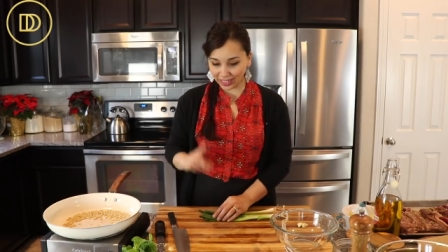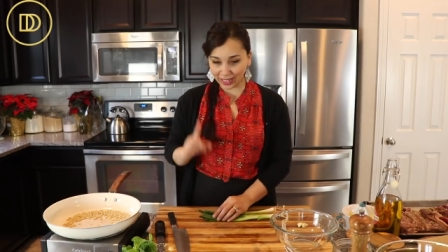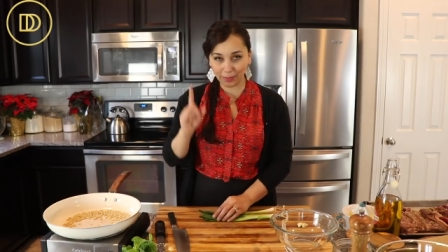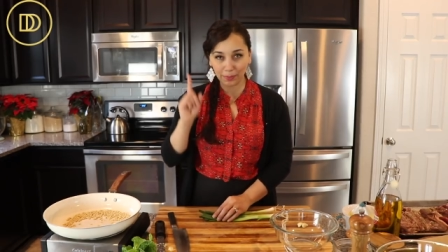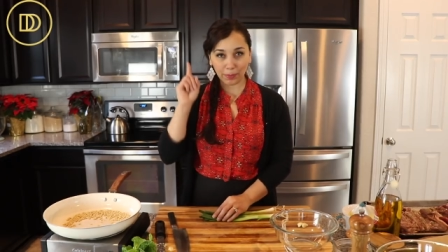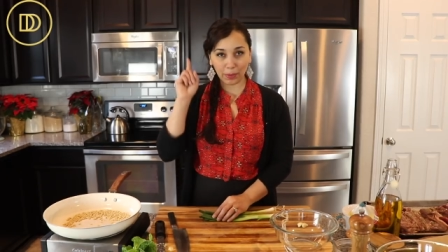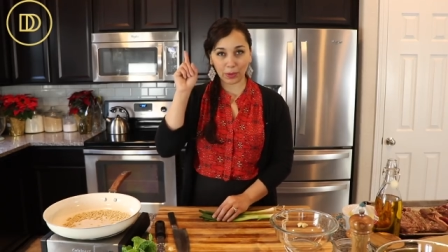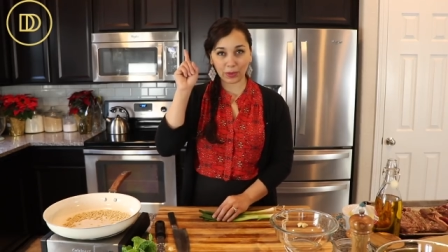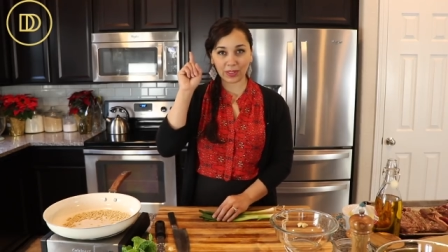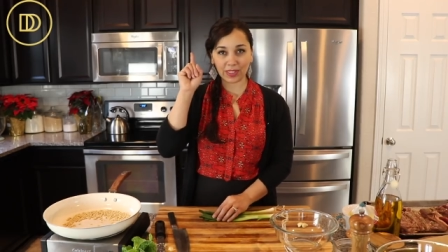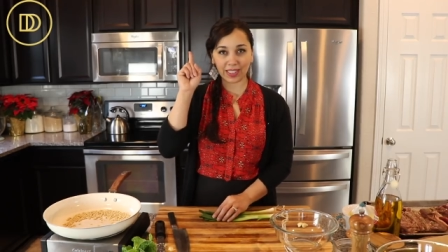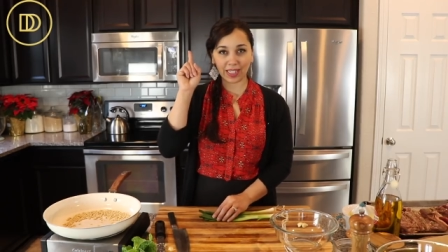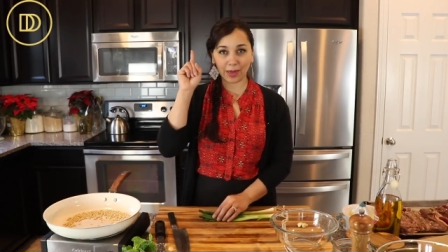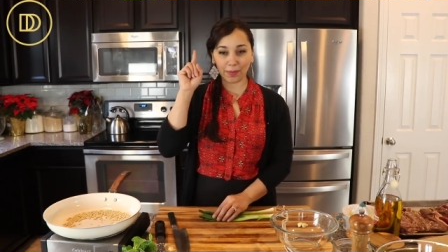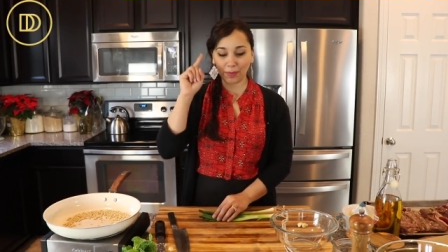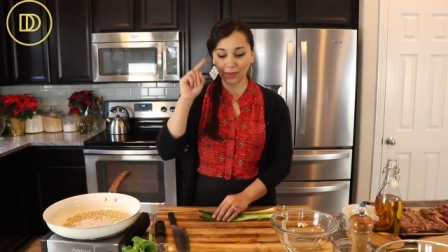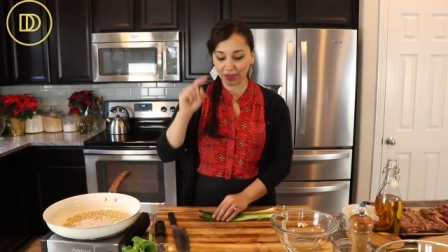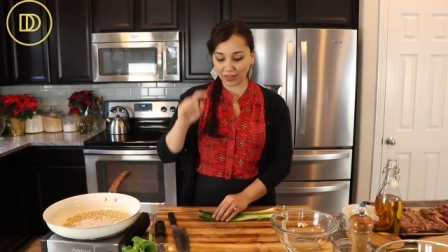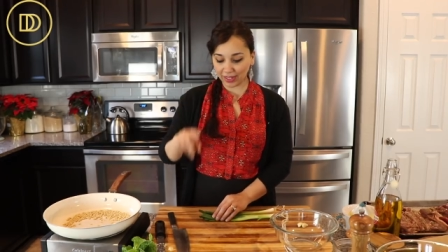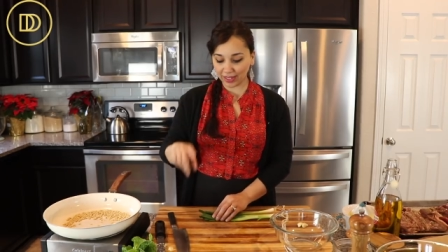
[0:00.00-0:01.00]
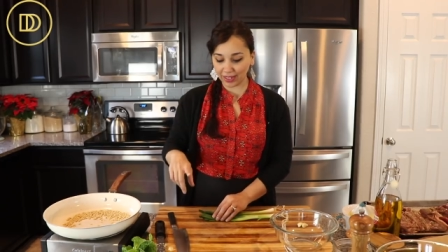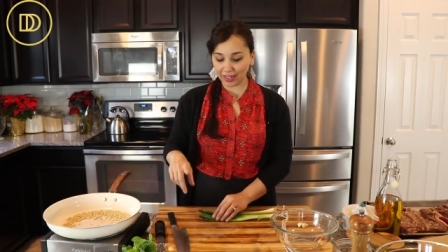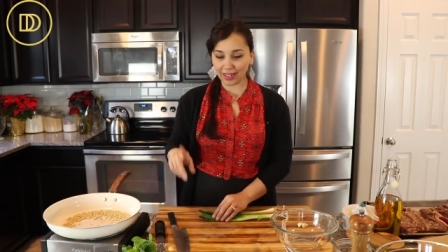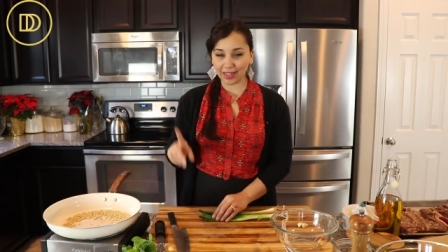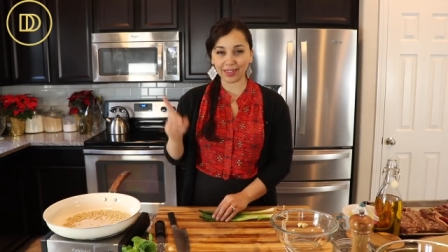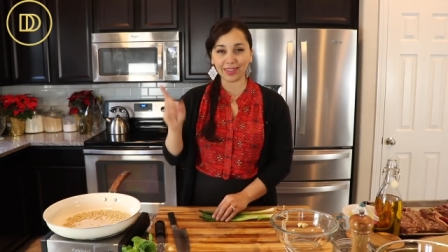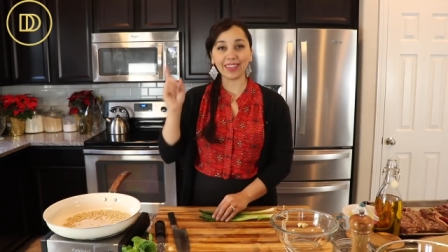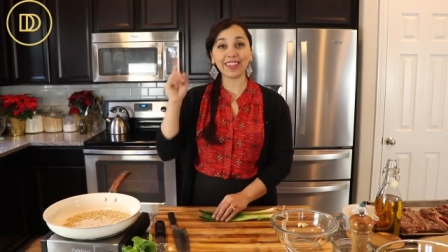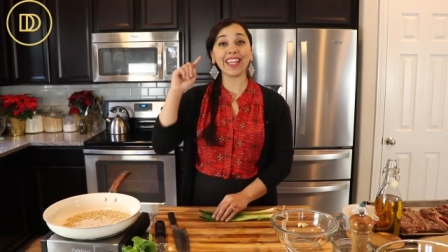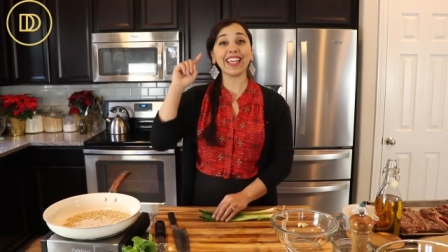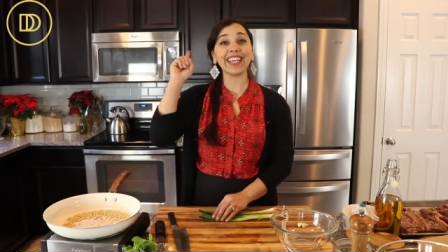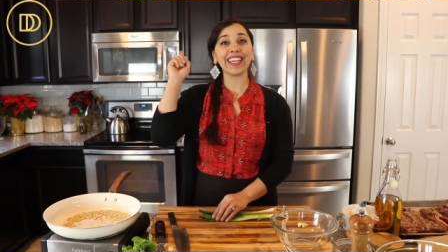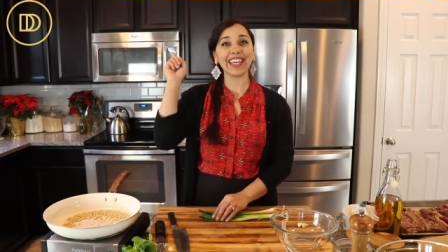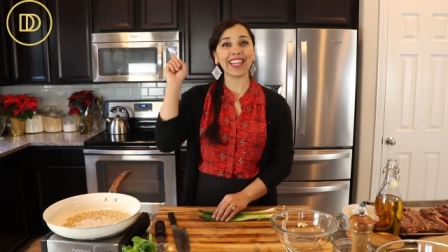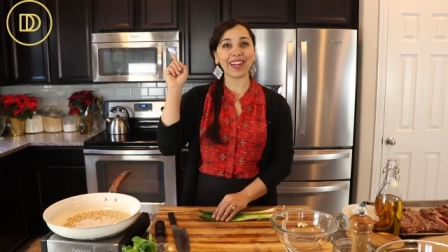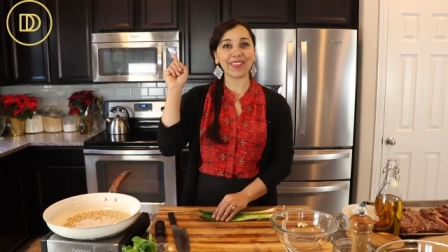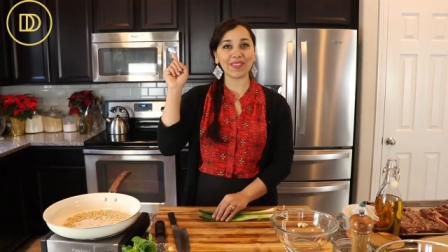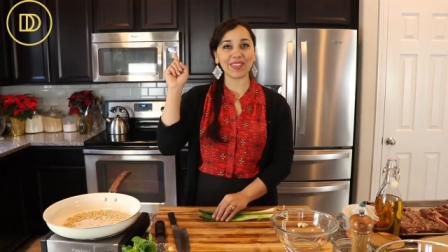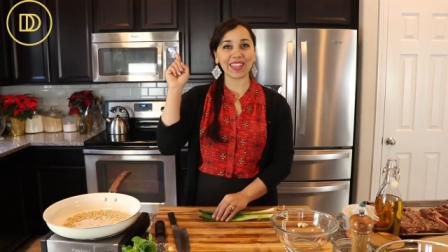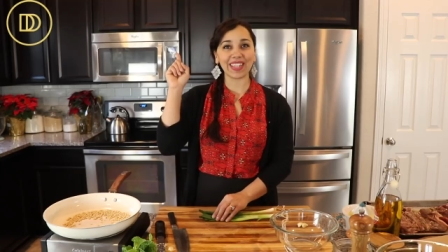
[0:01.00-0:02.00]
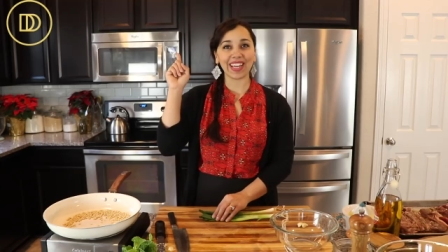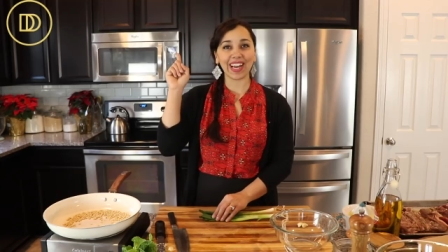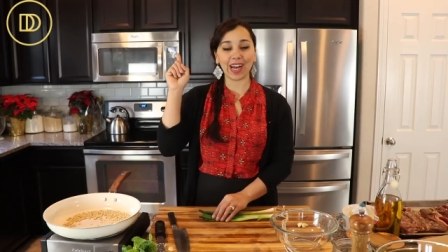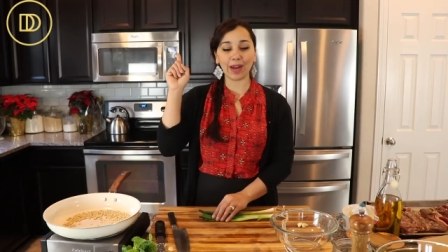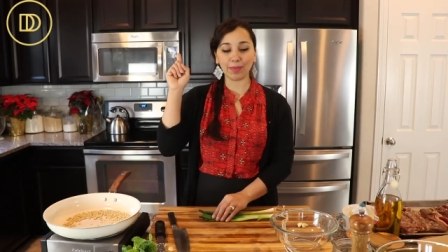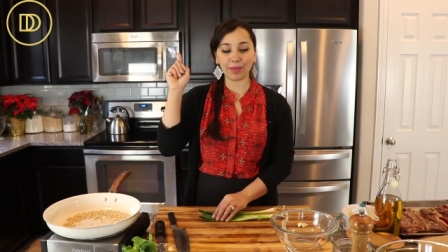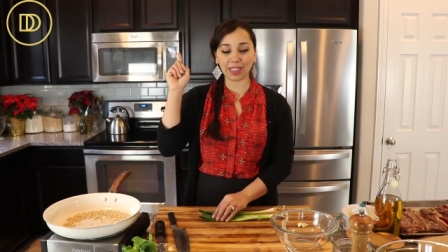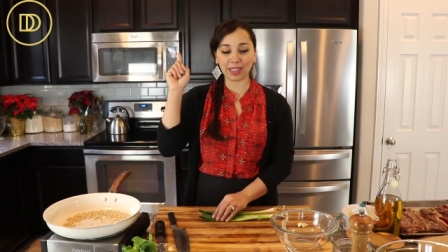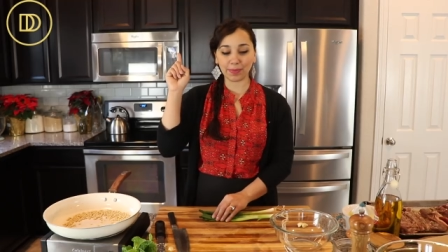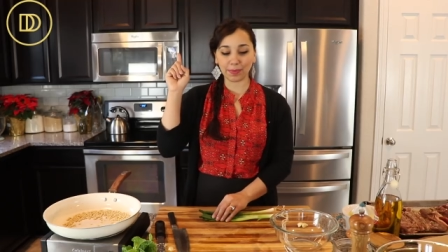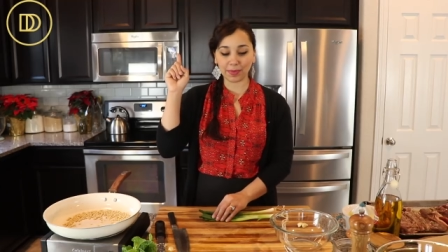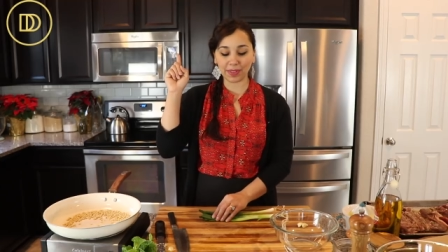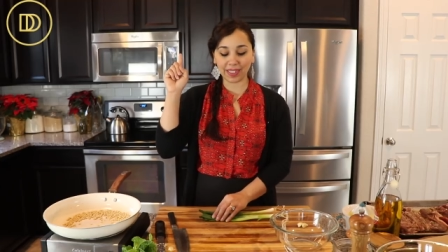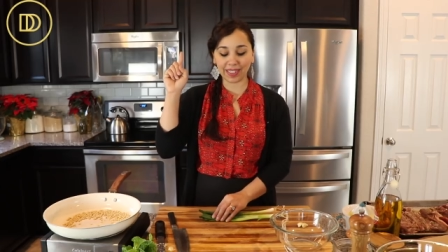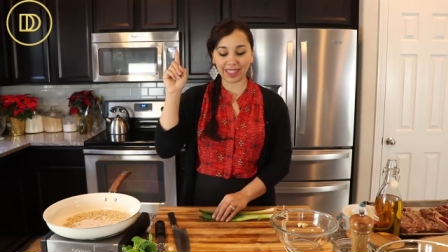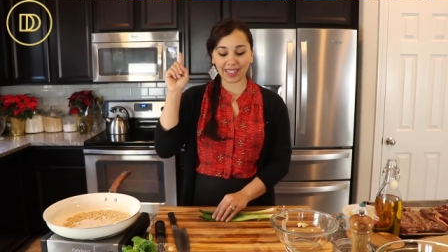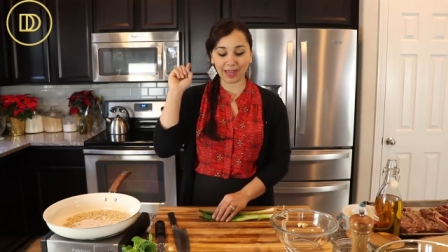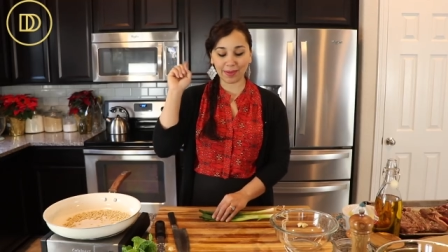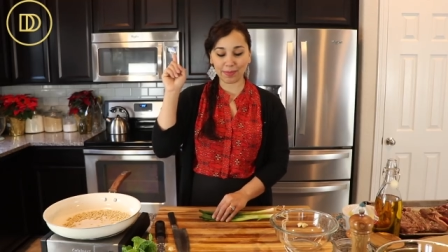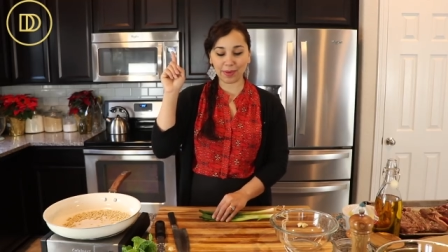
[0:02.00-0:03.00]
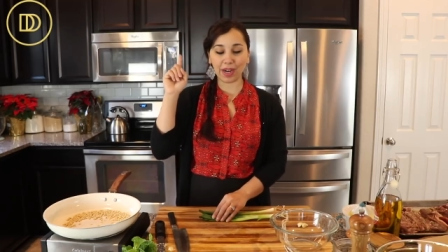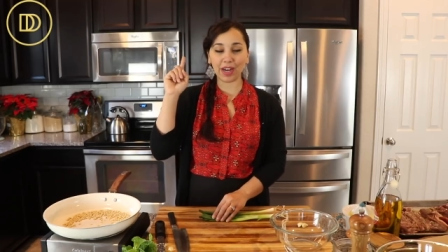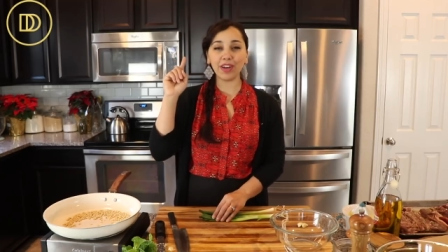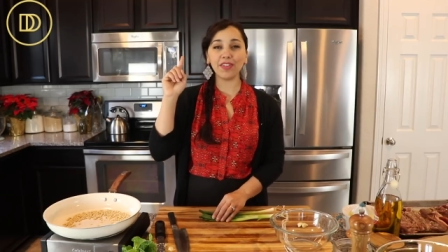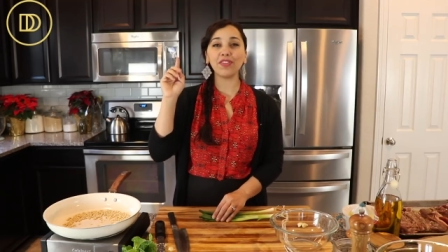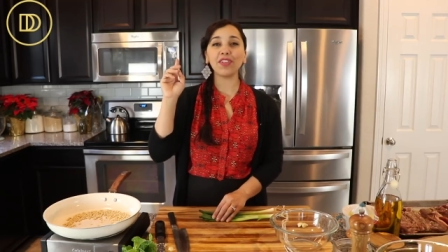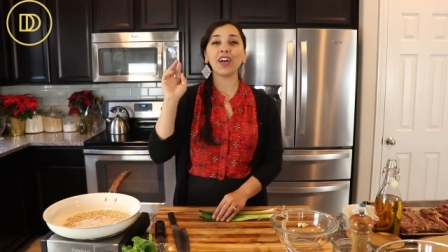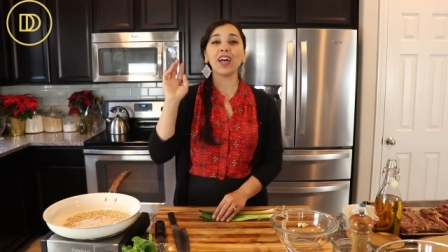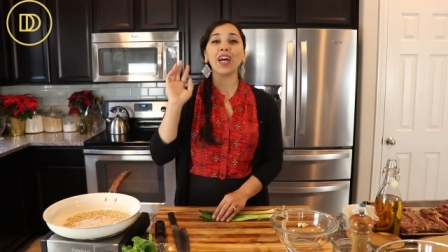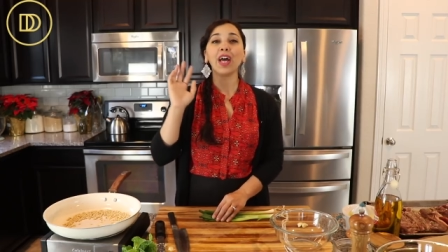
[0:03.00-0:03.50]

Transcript: I'll post it up in the, I'll link it up in the comments uh, above.